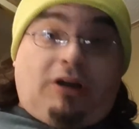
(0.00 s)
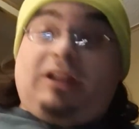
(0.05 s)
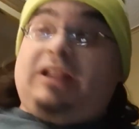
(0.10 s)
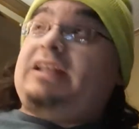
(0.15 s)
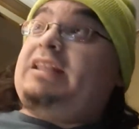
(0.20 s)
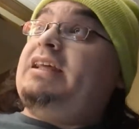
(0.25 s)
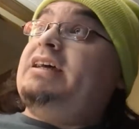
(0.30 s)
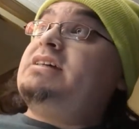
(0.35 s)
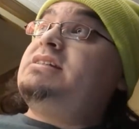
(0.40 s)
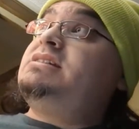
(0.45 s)

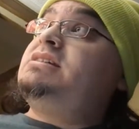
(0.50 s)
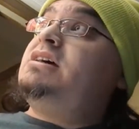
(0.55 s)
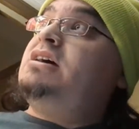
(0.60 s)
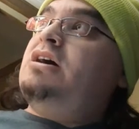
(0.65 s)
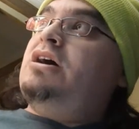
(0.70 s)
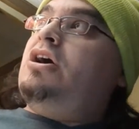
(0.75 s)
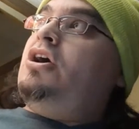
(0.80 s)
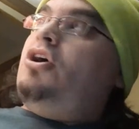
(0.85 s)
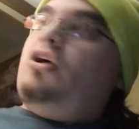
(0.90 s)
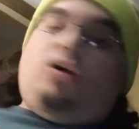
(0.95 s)
like this,
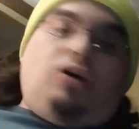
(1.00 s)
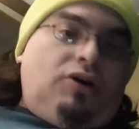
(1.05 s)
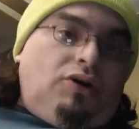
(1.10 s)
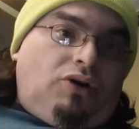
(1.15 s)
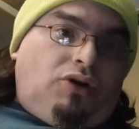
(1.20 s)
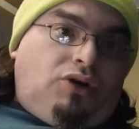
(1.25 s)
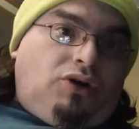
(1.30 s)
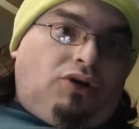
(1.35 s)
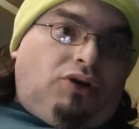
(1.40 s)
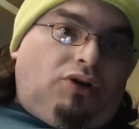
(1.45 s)

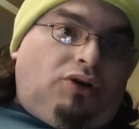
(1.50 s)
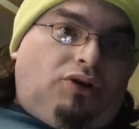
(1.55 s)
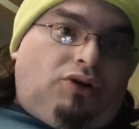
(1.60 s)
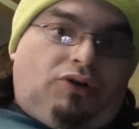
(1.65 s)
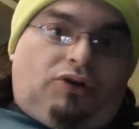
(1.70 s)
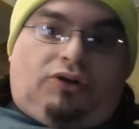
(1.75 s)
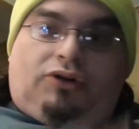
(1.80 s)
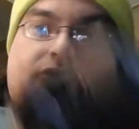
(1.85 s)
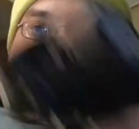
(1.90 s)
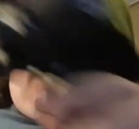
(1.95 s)

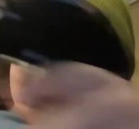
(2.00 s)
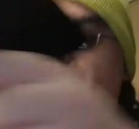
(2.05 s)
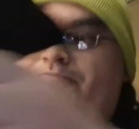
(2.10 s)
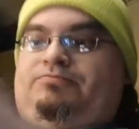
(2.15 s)
or